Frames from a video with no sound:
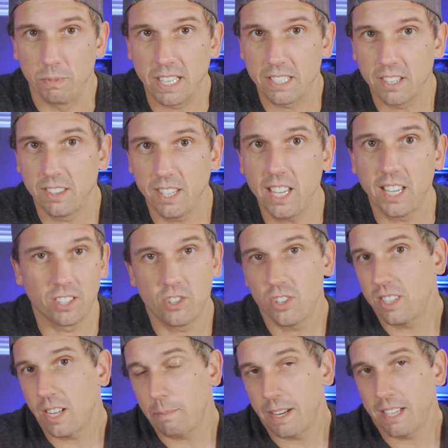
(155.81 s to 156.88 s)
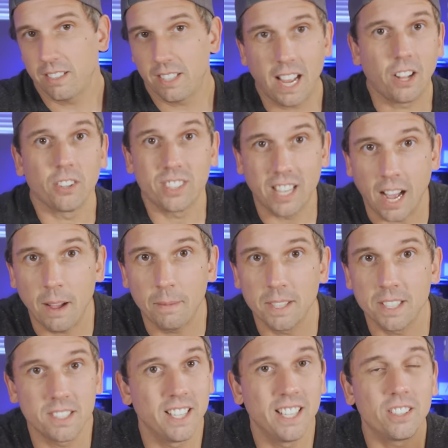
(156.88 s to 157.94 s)
That's a thing. It's just not my style.
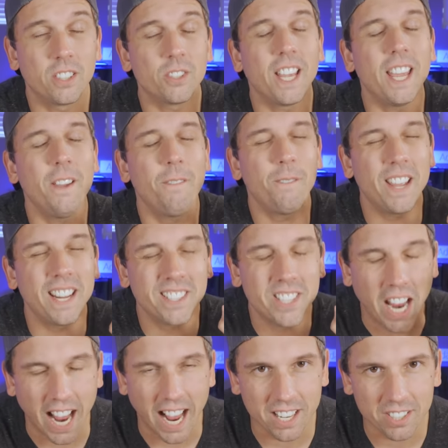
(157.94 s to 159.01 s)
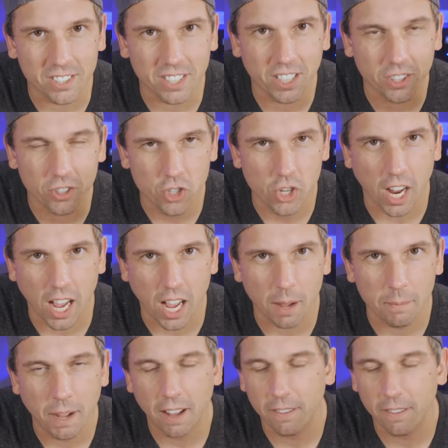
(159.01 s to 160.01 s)
Thomas does a fantastic job.